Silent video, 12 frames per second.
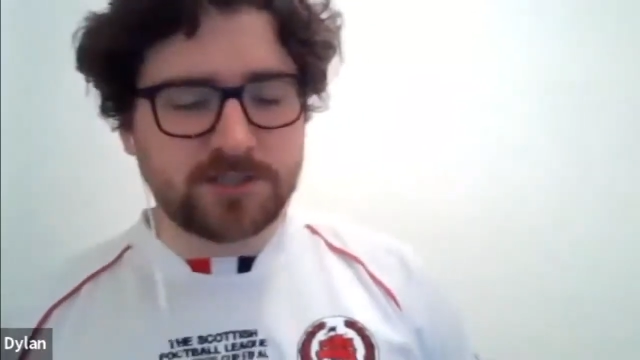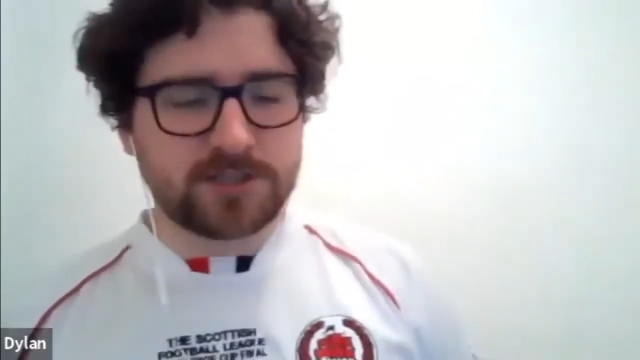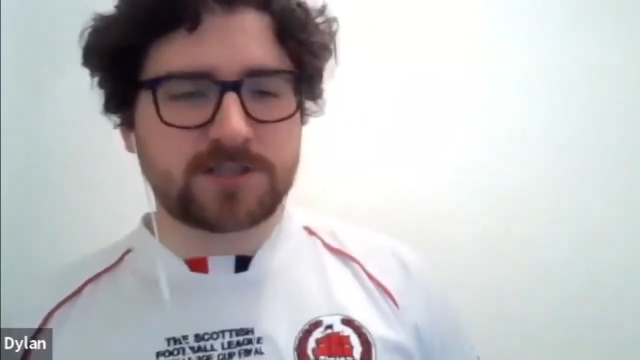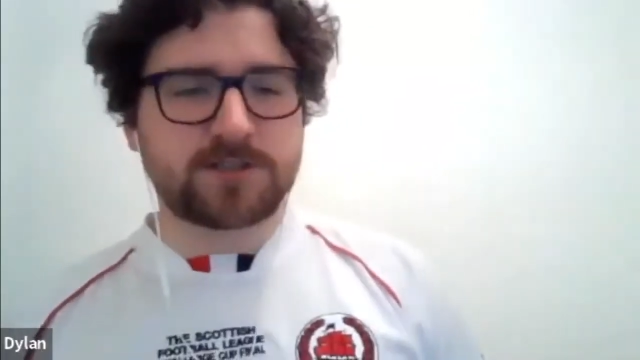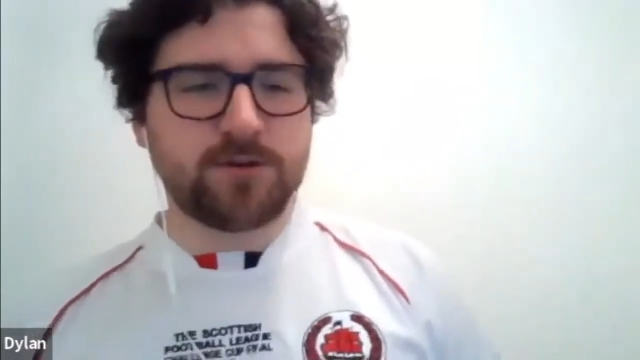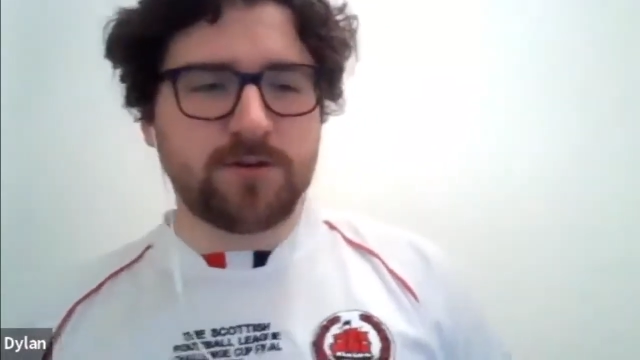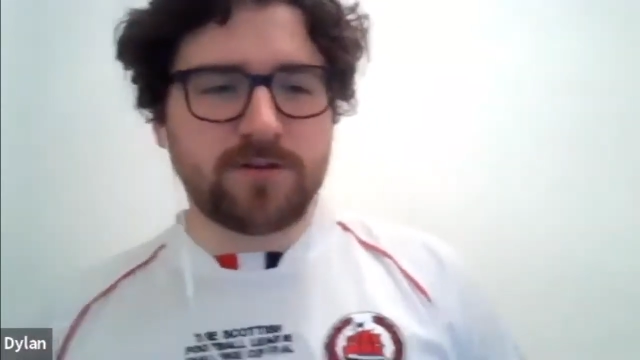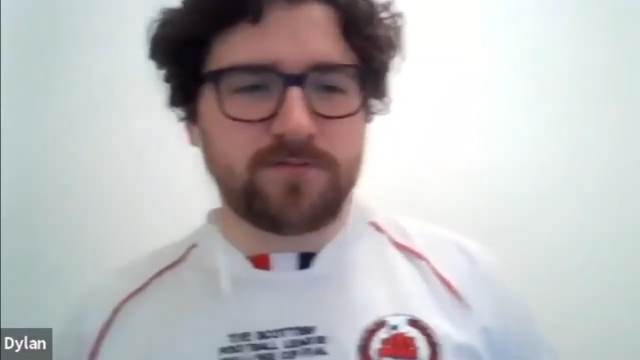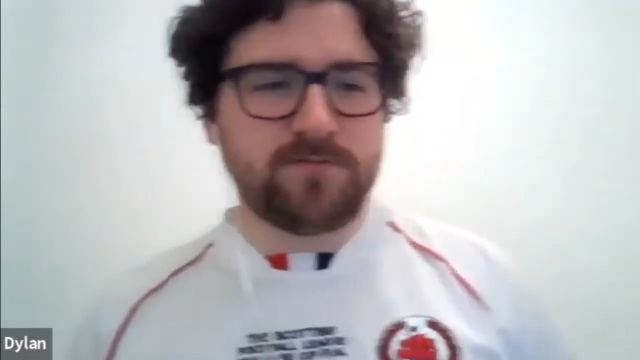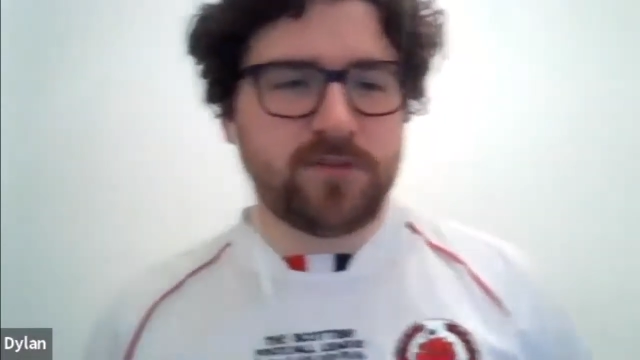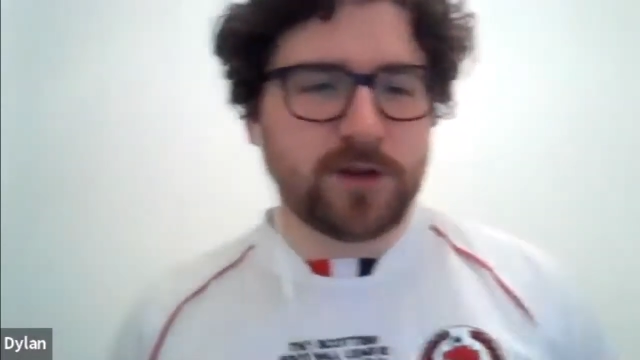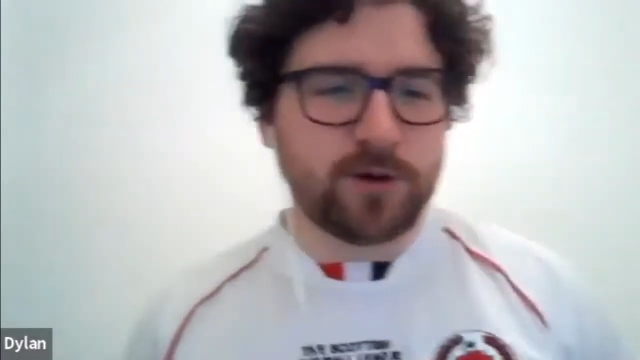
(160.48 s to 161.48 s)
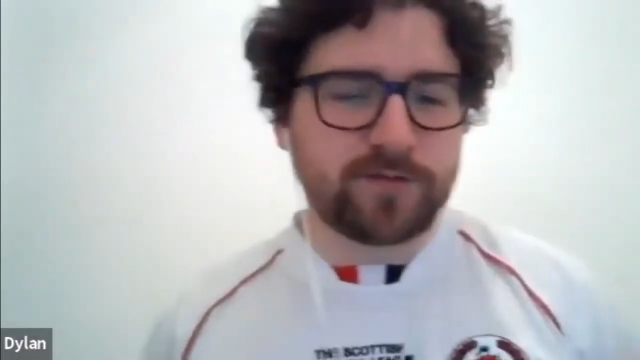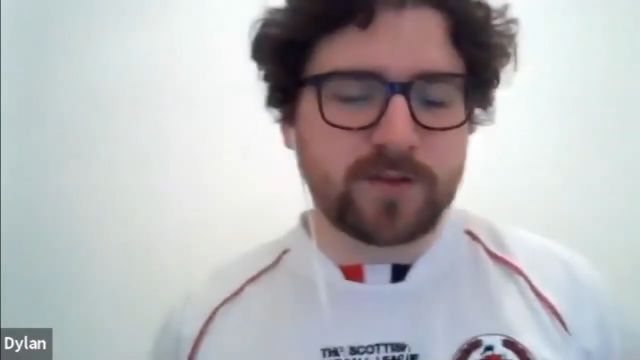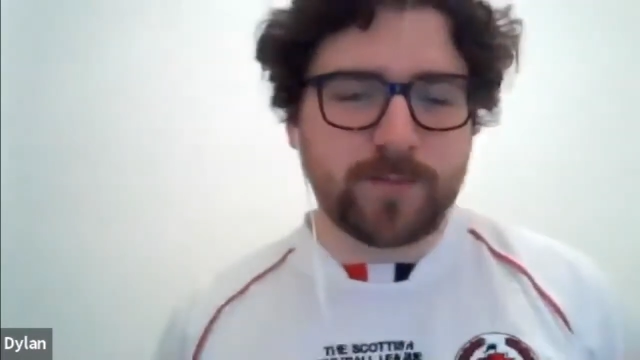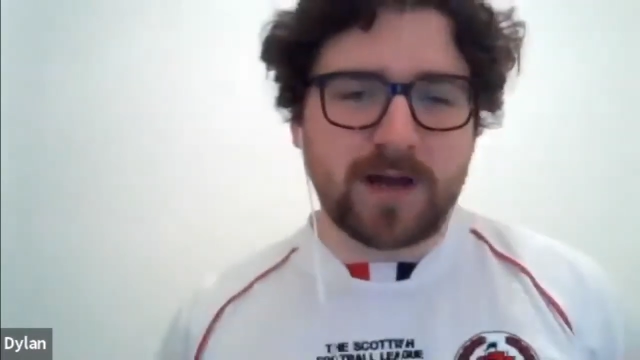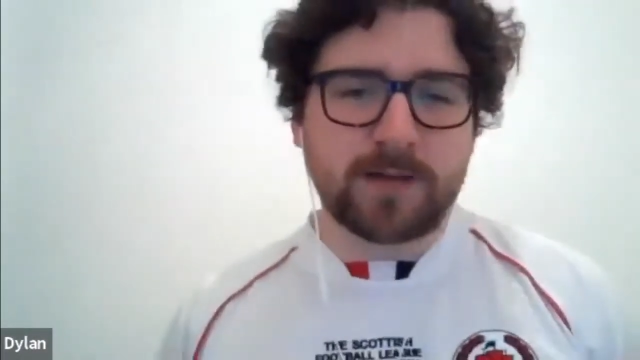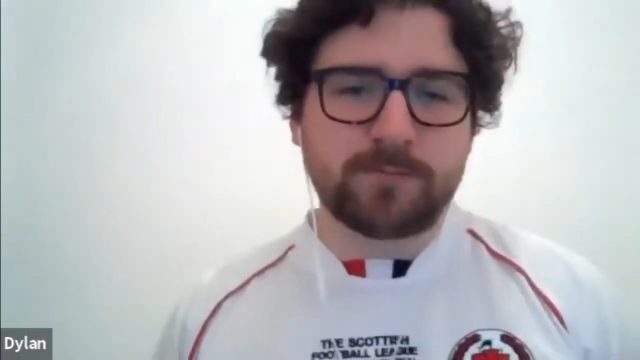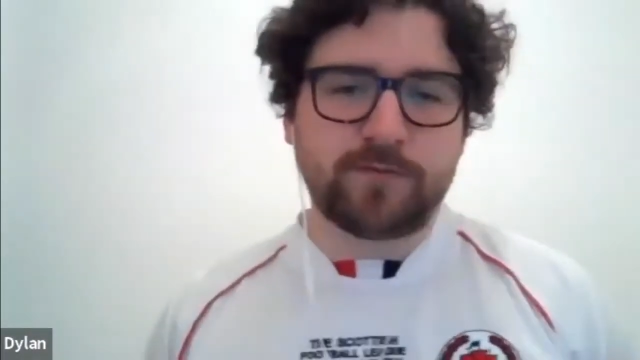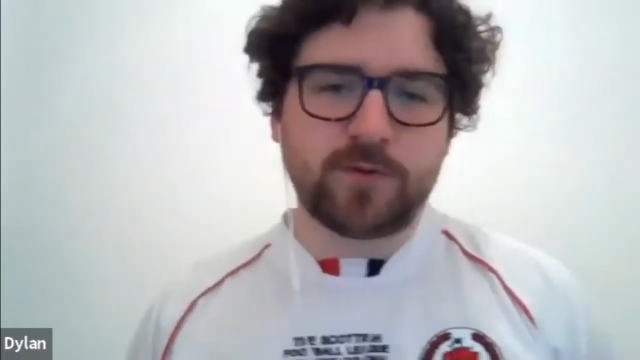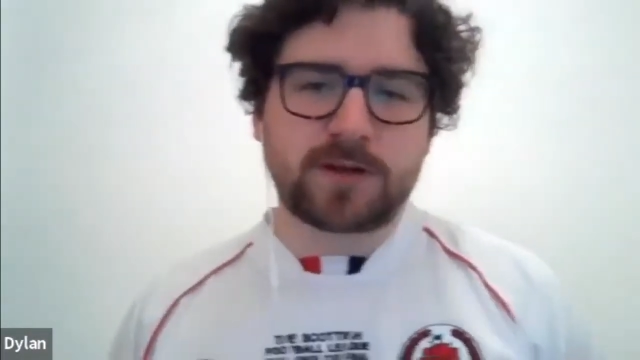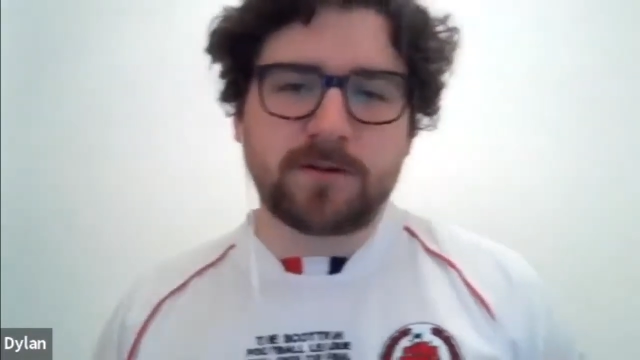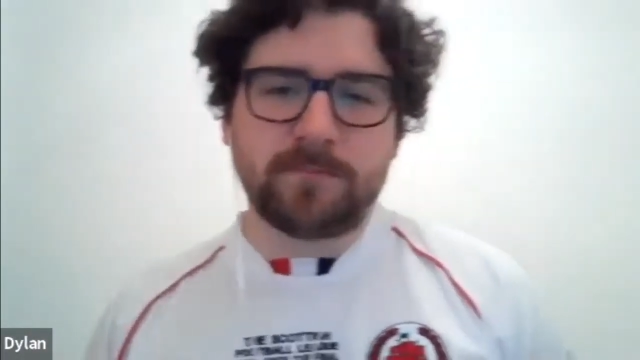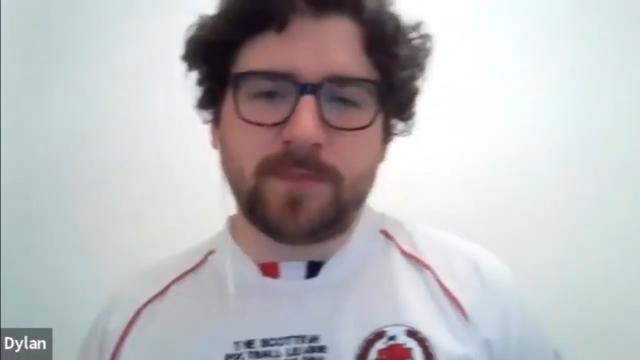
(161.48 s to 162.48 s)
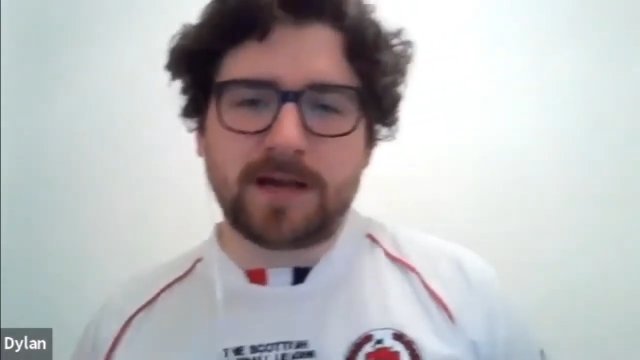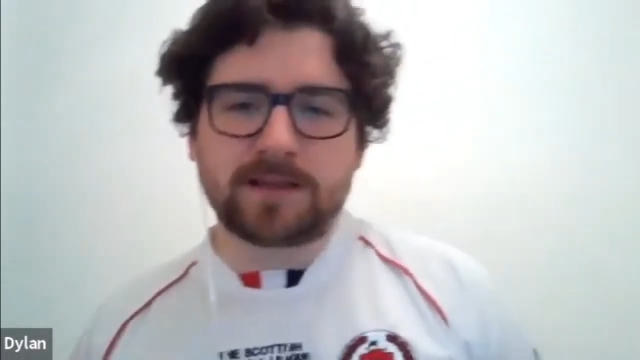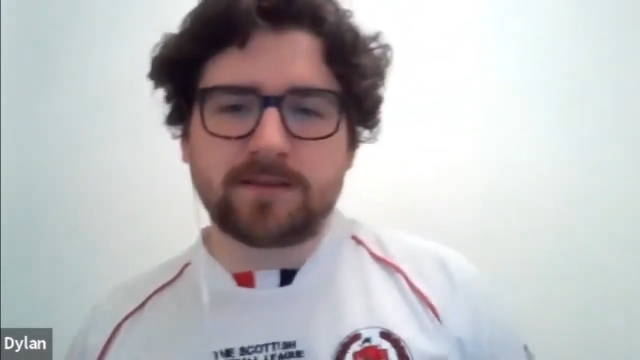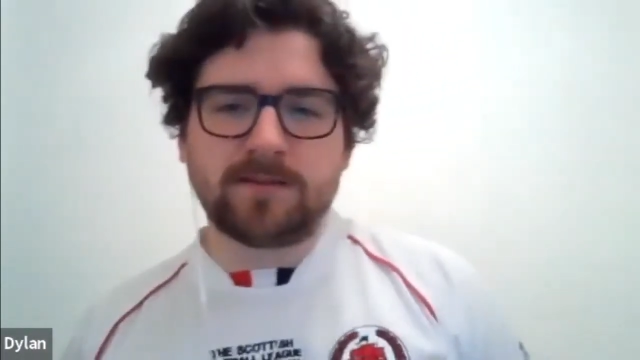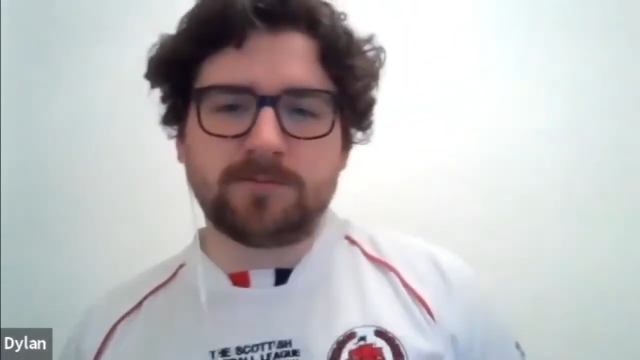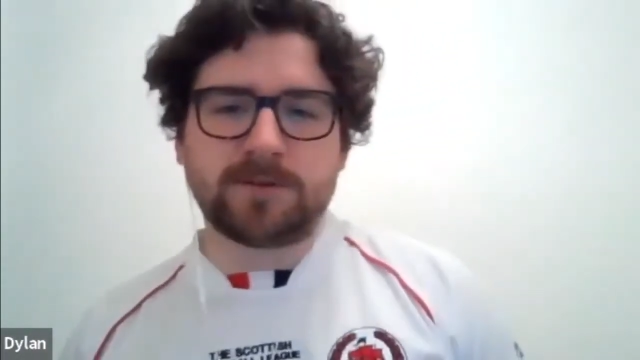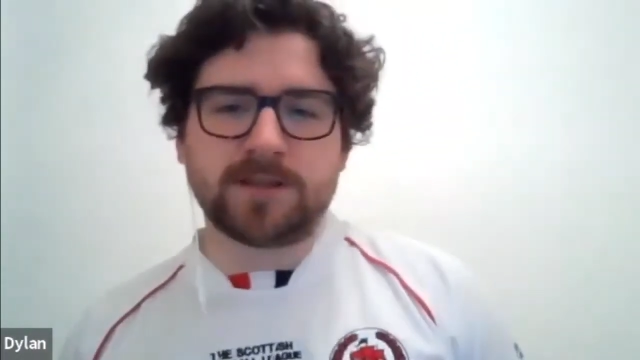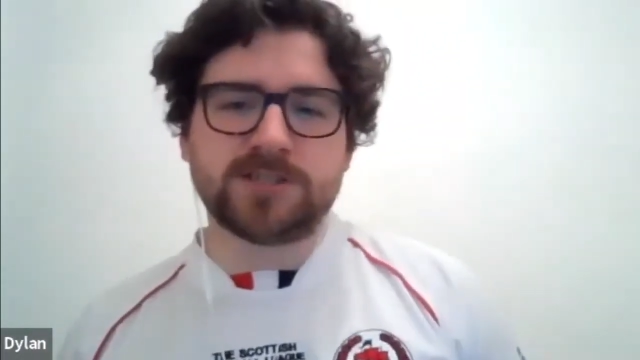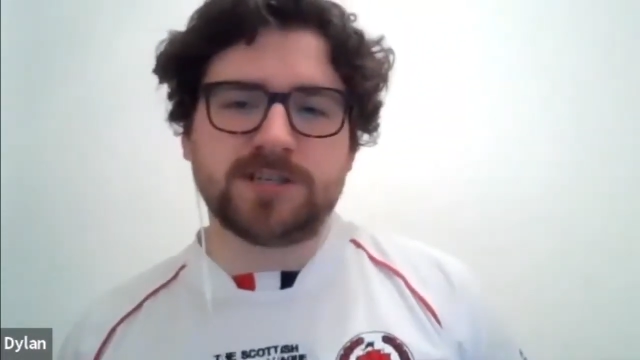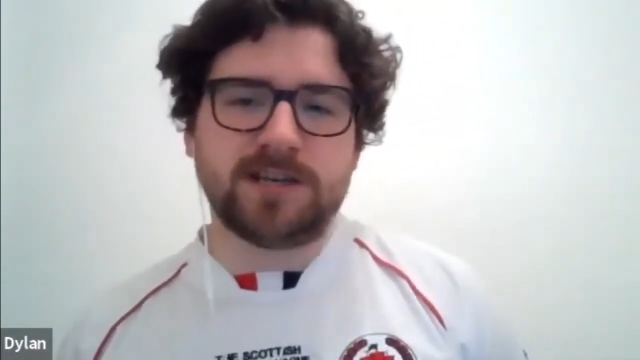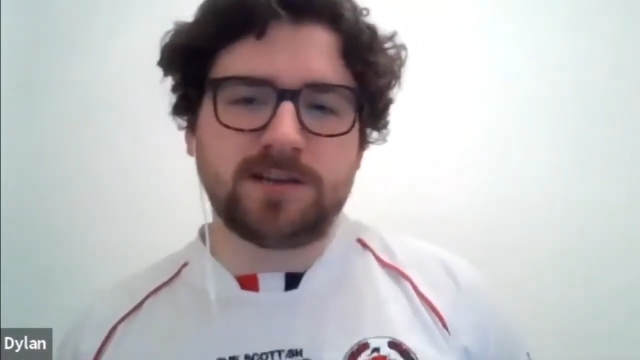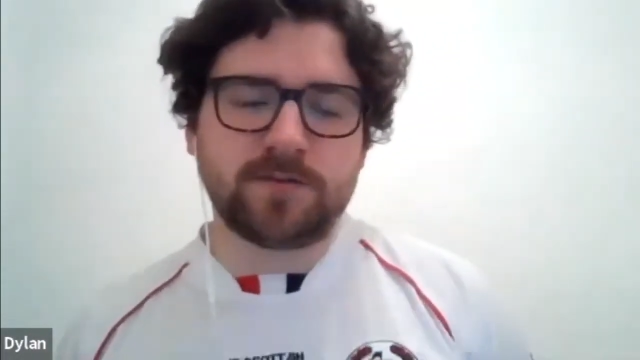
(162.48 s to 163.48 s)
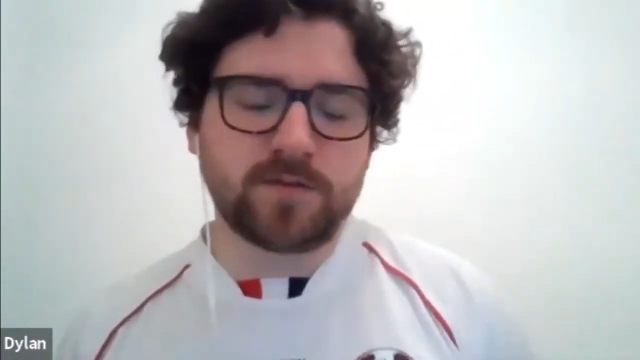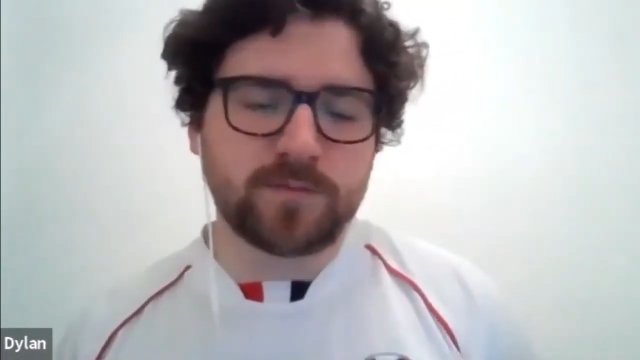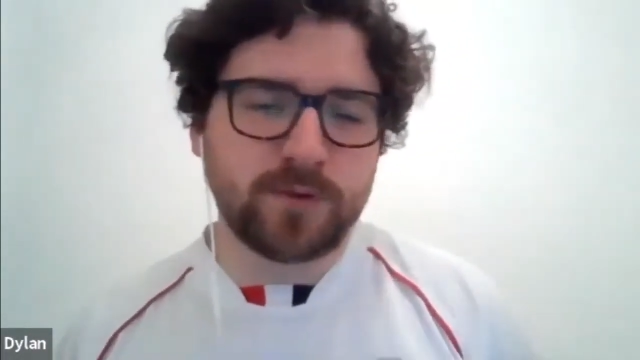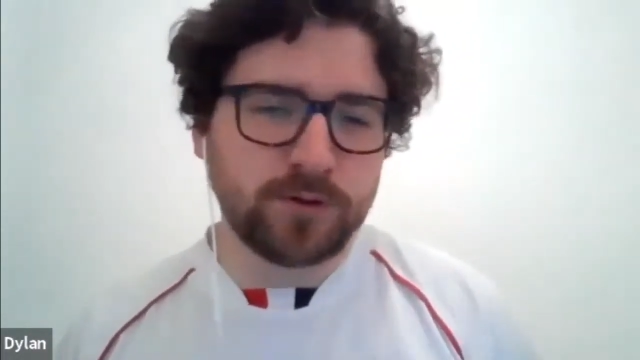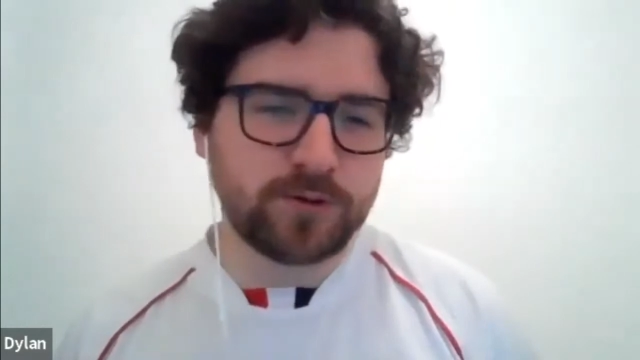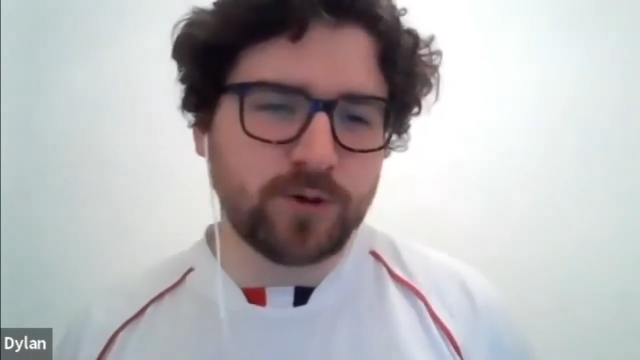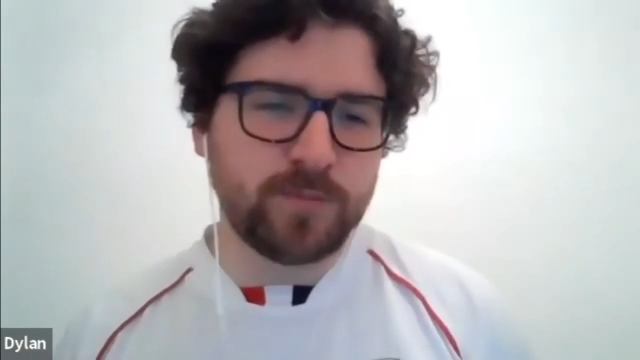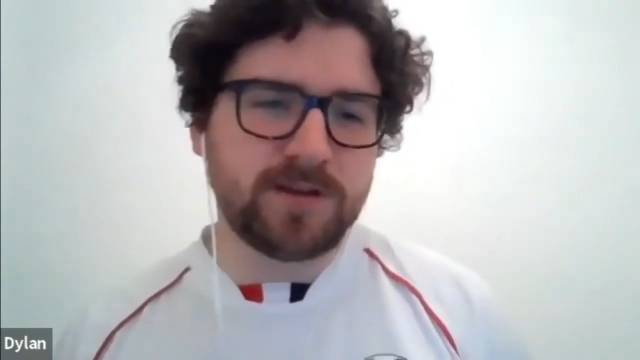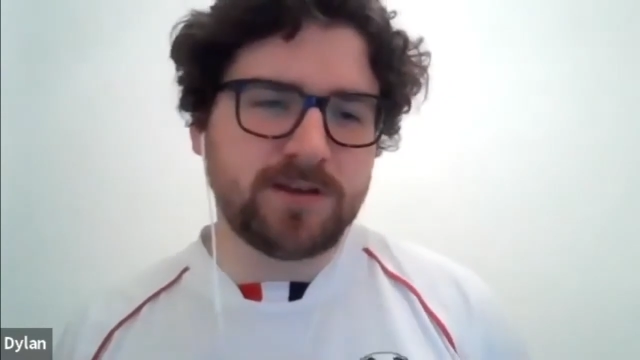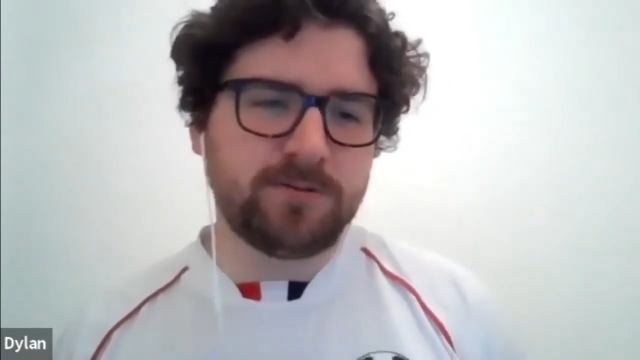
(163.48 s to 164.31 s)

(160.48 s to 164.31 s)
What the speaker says: and just right off the bat, before I come back there with a generic football comment,